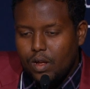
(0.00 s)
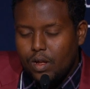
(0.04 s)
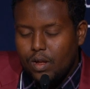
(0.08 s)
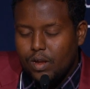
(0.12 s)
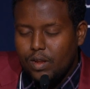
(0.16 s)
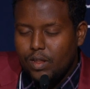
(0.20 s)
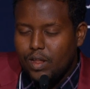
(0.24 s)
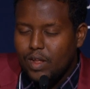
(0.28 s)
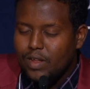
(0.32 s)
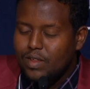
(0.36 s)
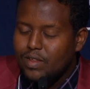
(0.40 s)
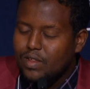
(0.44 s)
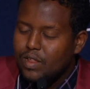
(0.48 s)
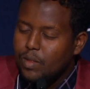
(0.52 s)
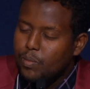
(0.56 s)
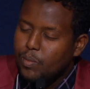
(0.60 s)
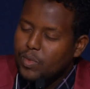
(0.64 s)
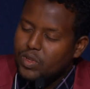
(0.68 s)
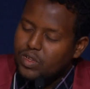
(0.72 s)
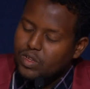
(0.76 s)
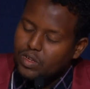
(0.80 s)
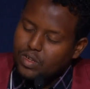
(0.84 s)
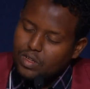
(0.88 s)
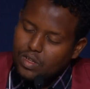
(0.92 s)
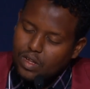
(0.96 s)
And that's the
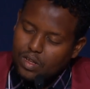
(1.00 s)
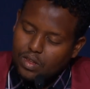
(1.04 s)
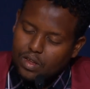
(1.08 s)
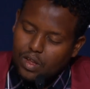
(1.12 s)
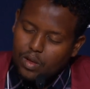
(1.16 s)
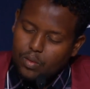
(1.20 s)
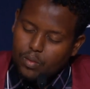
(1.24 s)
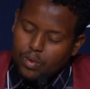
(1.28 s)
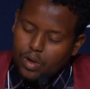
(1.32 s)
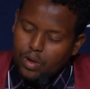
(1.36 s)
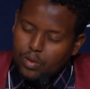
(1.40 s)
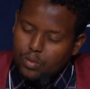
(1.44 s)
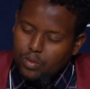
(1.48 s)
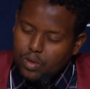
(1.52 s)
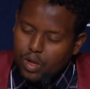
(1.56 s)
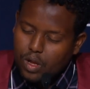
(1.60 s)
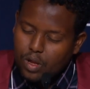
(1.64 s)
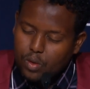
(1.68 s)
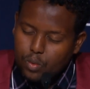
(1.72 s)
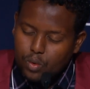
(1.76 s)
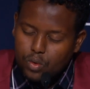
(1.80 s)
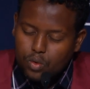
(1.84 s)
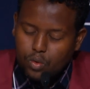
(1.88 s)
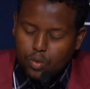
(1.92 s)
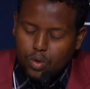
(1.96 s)
message that I want,
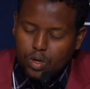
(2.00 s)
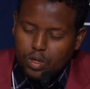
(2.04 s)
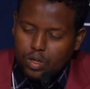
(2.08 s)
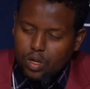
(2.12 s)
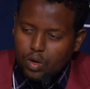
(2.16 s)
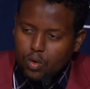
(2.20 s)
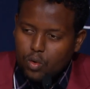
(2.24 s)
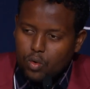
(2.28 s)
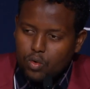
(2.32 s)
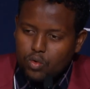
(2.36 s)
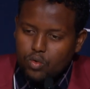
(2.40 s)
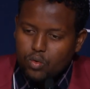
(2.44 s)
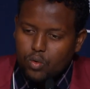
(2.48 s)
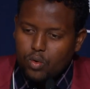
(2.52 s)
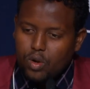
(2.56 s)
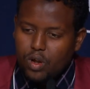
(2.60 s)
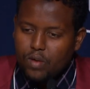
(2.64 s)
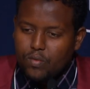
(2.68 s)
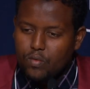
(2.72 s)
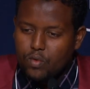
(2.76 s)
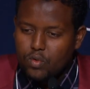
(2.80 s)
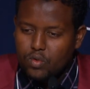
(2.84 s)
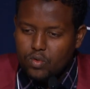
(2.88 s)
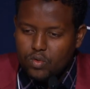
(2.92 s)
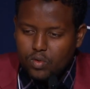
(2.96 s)
I want to get across to
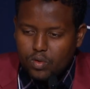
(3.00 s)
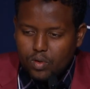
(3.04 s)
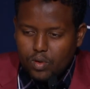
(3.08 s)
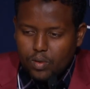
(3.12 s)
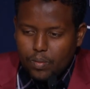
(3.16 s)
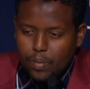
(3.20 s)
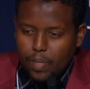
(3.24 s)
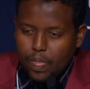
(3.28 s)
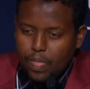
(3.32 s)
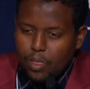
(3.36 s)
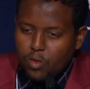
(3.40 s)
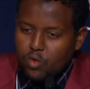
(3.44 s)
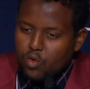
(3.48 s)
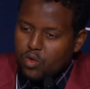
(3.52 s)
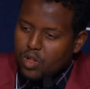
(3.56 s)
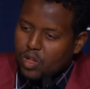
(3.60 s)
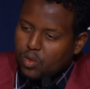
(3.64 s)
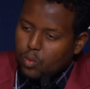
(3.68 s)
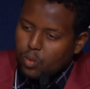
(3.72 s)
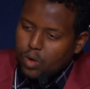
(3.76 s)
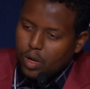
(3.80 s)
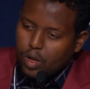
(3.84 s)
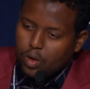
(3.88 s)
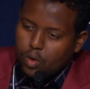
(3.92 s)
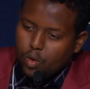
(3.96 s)
Davos, so
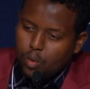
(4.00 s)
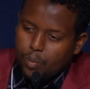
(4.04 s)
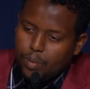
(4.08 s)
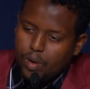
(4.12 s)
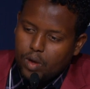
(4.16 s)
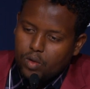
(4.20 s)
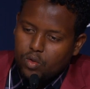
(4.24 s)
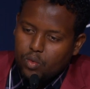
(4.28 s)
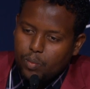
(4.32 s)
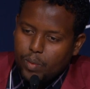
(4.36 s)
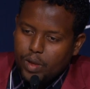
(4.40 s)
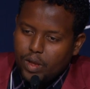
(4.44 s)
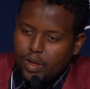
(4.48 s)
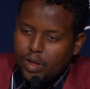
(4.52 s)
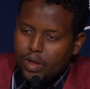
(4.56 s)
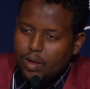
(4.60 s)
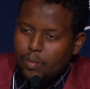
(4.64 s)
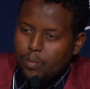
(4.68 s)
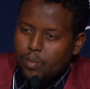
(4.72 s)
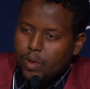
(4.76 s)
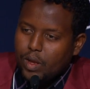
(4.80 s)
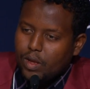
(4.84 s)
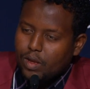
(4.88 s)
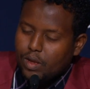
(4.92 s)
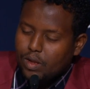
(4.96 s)
that when I go back to my
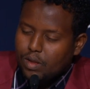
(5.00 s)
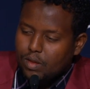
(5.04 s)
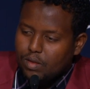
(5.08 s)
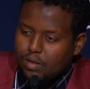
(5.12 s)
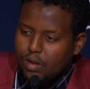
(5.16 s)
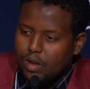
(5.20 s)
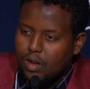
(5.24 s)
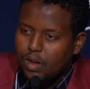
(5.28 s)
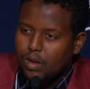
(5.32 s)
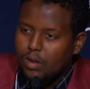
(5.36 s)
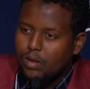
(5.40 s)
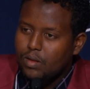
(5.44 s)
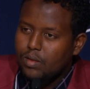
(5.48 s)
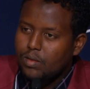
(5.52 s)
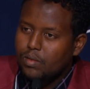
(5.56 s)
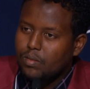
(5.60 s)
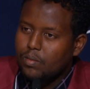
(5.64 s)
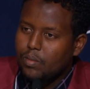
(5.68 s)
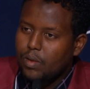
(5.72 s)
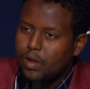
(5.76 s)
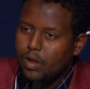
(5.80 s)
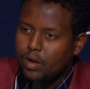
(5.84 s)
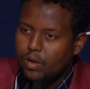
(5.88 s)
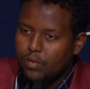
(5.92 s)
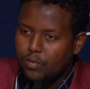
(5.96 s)
camp, I can tell
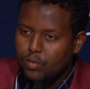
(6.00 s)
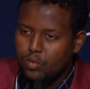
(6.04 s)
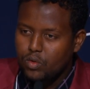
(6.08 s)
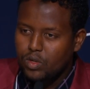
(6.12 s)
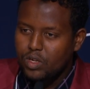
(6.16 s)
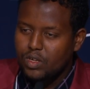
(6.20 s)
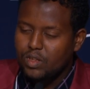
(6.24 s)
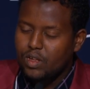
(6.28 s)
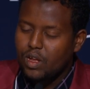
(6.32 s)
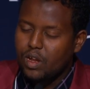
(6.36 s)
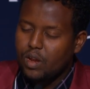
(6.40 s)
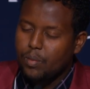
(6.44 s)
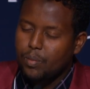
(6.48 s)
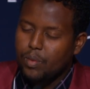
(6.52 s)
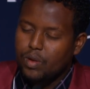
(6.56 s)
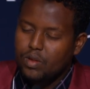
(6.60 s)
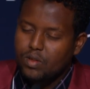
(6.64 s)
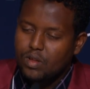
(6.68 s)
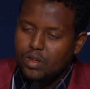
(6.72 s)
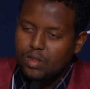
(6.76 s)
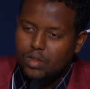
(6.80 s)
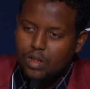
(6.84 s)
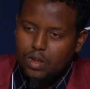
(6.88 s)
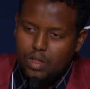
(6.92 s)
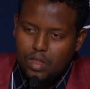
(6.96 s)
my refugees I
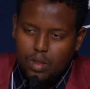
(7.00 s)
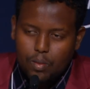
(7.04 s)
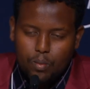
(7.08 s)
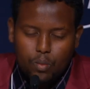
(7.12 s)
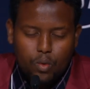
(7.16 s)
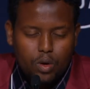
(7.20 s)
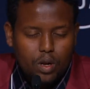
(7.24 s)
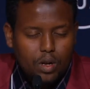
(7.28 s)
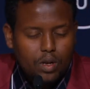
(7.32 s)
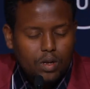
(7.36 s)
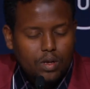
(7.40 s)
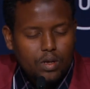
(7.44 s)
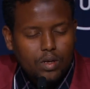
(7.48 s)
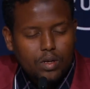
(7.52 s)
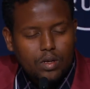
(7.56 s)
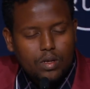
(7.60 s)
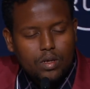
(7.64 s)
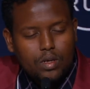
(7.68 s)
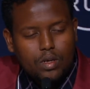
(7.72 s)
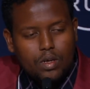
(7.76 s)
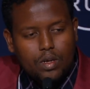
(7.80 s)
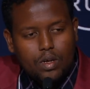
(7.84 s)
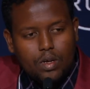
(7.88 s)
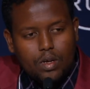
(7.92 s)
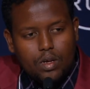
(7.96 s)
represented them well,
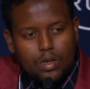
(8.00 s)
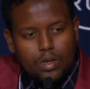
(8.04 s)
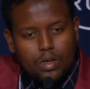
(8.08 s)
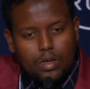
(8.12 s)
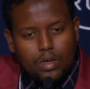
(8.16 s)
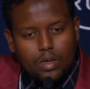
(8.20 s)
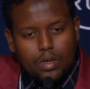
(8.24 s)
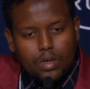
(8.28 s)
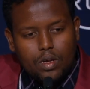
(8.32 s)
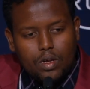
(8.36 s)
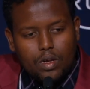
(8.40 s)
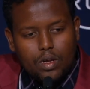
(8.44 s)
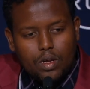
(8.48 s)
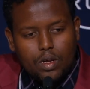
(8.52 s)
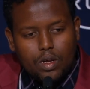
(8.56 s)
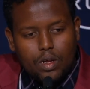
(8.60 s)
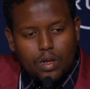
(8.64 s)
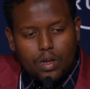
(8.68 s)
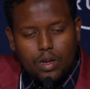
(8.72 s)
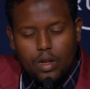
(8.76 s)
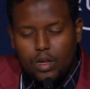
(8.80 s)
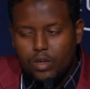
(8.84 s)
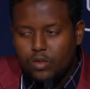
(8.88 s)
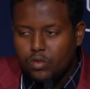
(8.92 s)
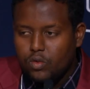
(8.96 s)

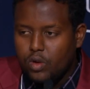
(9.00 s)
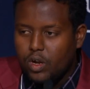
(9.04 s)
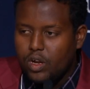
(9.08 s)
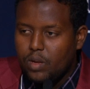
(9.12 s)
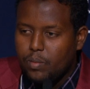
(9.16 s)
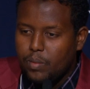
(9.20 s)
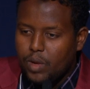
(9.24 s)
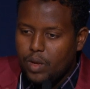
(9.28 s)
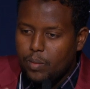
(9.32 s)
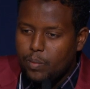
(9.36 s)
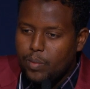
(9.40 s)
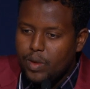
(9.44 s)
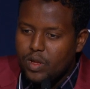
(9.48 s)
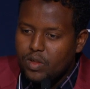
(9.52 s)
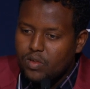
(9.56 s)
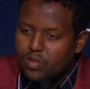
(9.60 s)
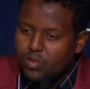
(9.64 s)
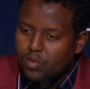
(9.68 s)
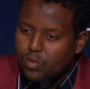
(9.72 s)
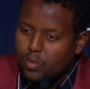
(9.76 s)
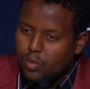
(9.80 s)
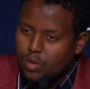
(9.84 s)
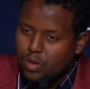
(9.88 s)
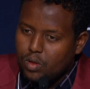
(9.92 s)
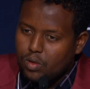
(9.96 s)
and I tried my
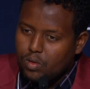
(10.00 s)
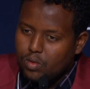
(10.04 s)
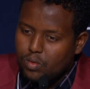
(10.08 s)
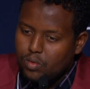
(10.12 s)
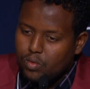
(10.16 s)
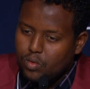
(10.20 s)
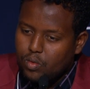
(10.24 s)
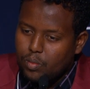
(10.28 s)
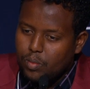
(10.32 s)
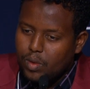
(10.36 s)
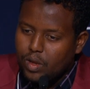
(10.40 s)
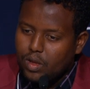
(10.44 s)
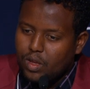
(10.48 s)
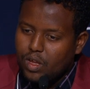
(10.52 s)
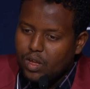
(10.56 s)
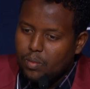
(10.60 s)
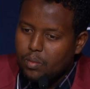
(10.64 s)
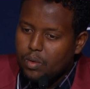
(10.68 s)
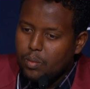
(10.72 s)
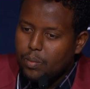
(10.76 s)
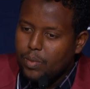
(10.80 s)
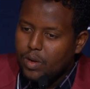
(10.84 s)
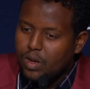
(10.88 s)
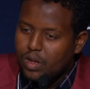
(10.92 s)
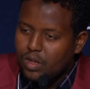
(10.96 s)
best to the, to my
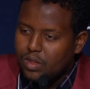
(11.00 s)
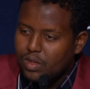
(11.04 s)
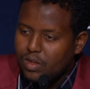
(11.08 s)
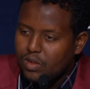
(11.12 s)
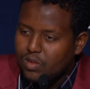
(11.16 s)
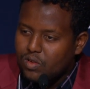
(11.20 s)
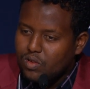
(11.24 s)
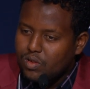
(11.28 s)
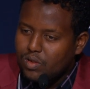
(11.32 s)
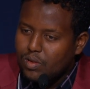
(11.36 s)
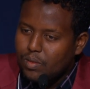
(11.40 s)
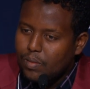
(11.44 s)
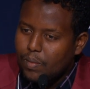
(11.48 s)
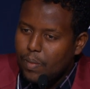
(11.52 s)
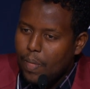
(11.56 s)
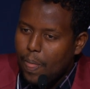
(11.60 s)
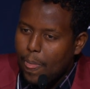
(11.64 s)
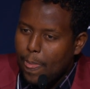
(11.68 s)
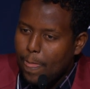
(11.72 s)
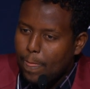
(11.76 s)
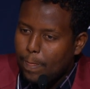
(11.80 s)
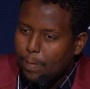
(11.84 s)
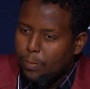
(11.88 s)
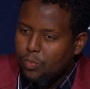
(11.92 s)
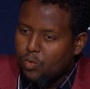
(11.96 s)
capabilities
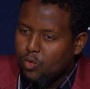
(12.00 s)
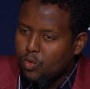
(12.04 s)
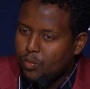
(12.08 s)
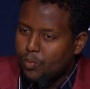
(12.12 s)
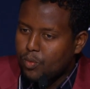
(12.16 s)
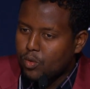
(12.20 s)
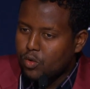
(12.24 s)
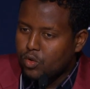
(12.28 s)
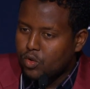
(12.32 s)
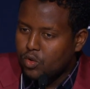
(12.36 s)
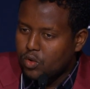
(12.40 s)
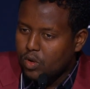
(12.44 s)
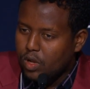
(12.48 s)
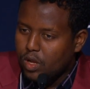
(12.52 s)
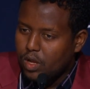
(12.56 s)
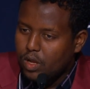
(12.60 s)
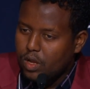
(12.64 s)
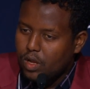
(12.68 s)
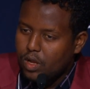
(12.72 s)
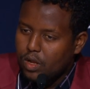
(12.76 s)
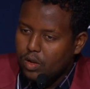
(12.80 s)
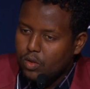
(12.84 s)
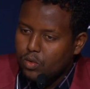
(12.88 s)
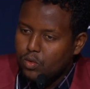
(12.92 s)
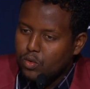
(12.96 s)
to
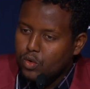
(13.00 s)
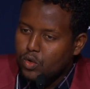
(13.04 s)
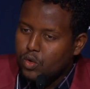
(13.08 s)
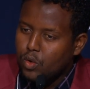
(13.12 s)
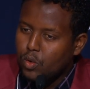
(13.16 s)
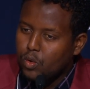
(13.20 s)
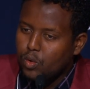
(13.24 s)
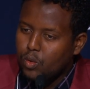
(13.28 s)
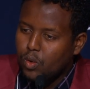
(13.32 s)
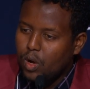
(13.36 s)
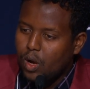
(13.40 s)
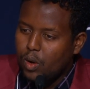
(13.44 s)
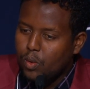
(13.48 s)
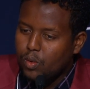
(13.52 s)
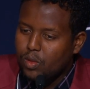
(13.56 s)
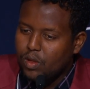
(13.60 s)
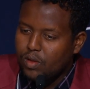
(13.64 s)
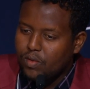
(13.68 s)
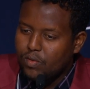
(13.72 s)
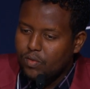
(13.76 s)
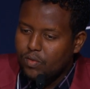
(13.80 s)
portray and to show you how they